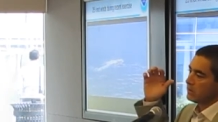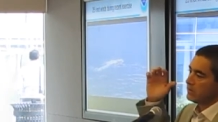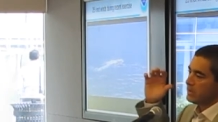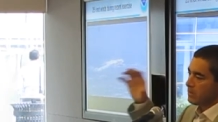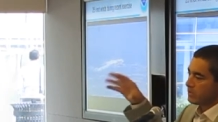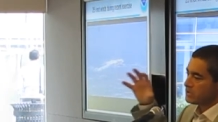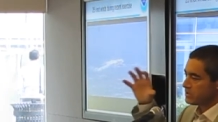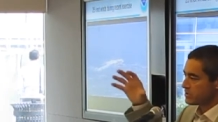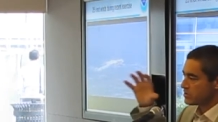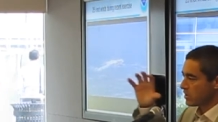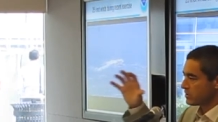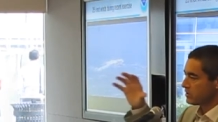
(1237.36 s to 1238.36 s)
The images
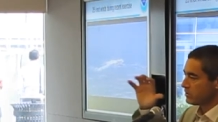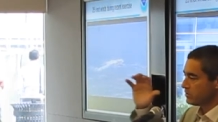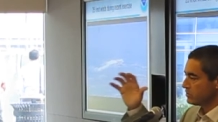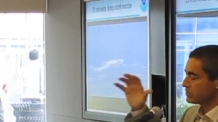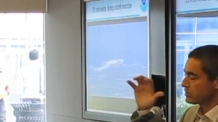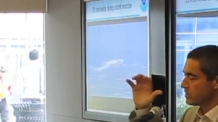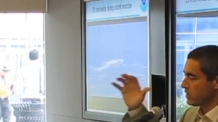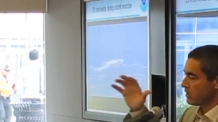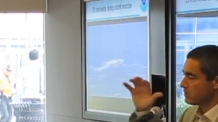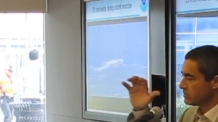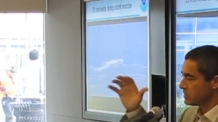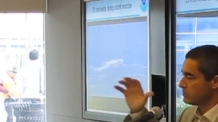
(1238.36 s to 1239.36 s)
start to lose their
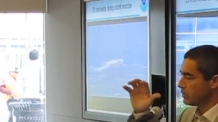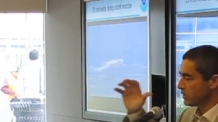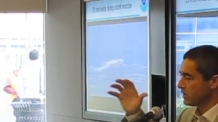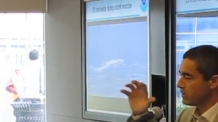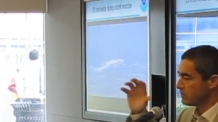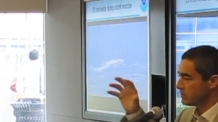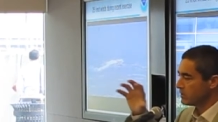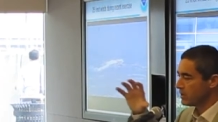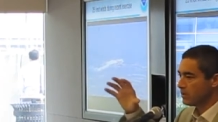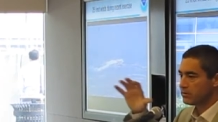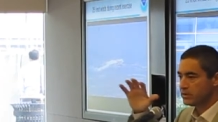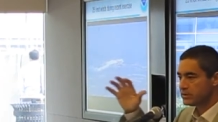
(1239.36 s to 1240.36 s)
stability.
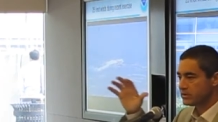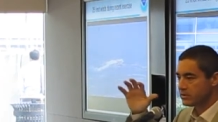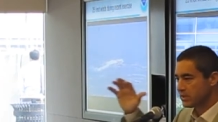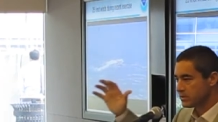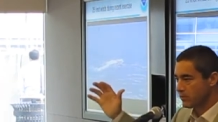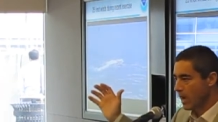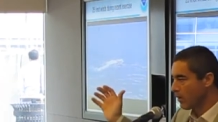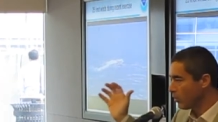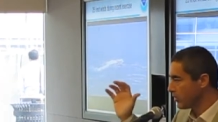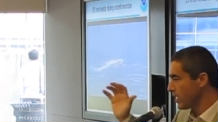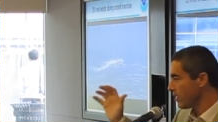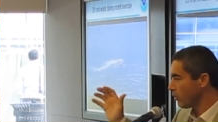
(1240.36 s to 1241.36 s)
That's about
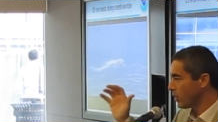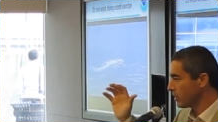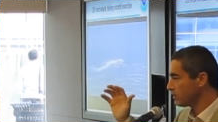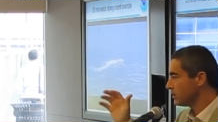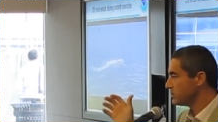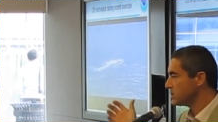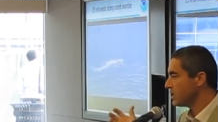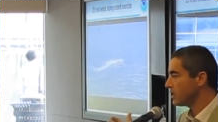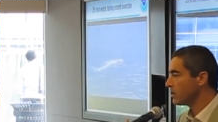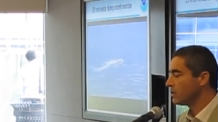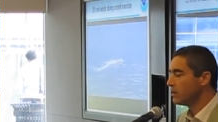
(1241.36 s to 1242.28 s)
what that wing can take.